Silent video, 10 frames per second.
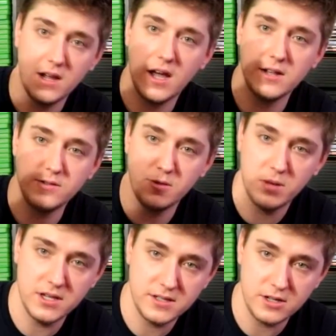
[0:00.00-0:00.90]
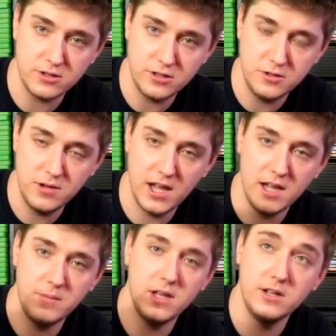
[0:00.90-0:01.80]
it got to a PlayStation 2
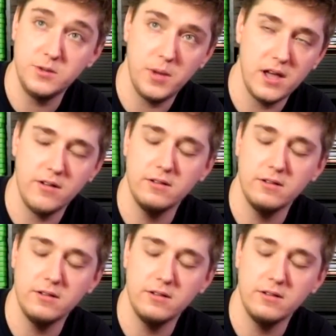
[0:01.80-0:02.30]
game in Japan